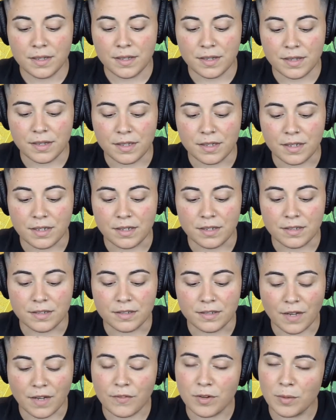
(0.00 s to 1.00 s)
The
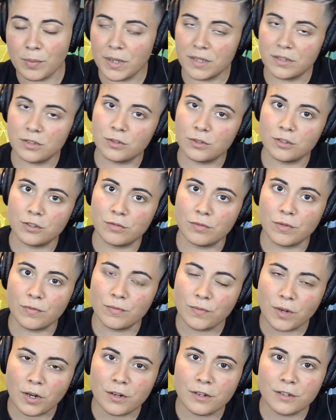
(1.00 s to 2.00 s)
Seven of Pentacles in
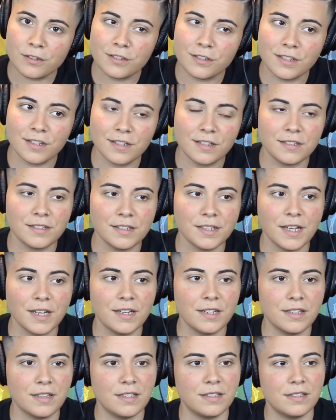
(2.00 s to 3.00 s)
reverse is
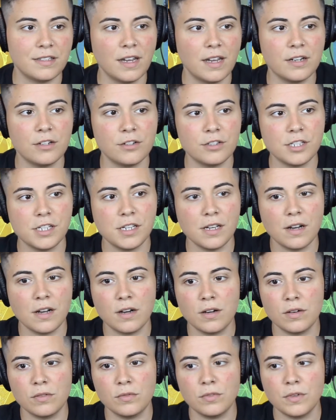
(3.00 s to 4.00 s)
like this energy
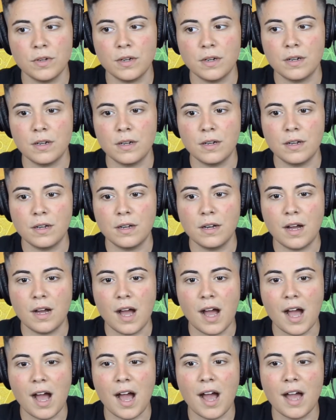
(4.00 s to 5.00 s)
of,
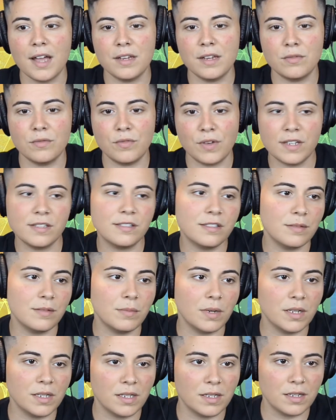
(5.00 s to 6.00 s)
I invested
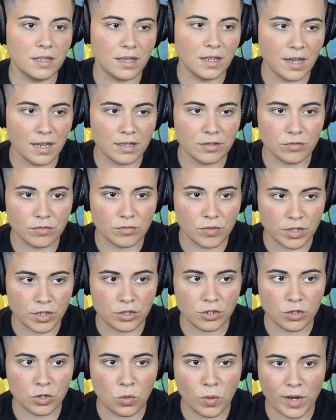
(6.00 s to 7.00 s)
money in a
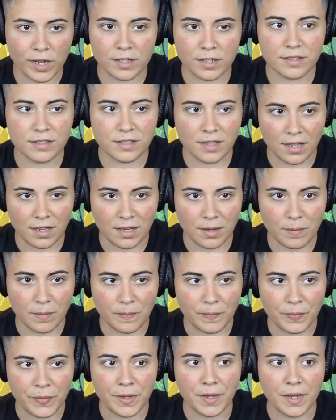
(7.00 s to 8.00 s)
get-rich-quick
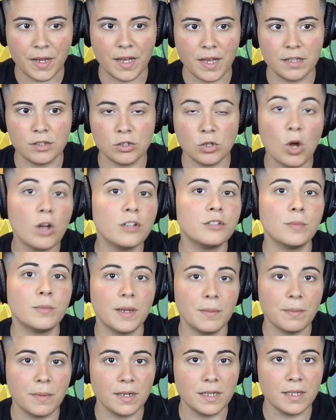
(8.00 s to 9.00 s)
scheme and lost
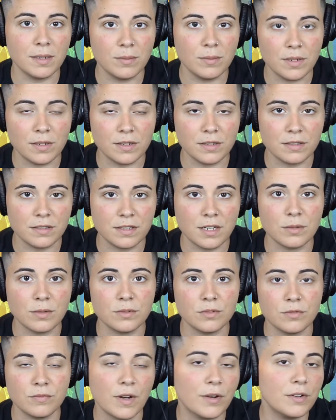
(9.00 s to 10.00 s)
my money because that
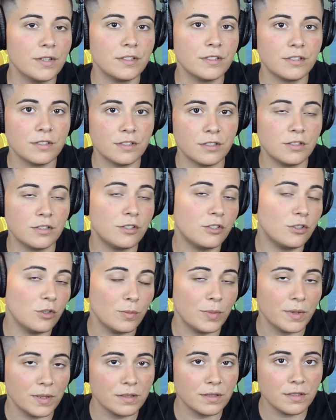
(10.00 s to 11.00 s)
was very
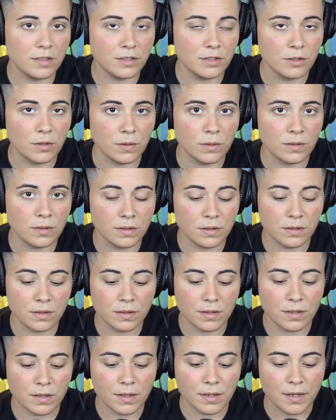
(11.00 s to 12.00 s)
stupid to do.
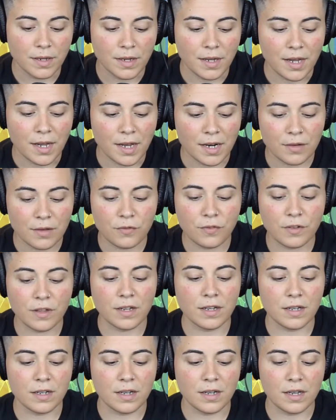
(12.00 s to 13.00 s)
And I feel
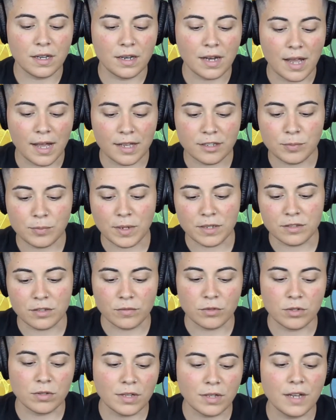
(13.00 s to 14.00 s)
like in aspects
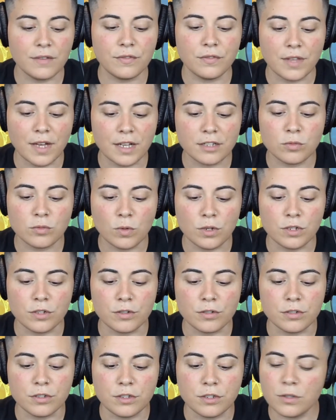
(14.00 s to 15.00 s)
of your life, that's what
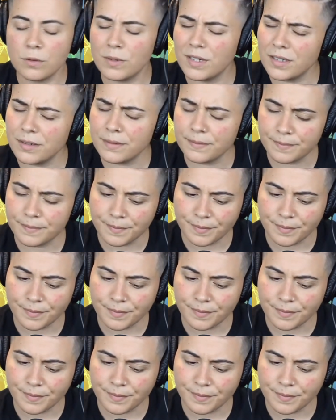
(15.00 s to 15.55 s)
you're doing.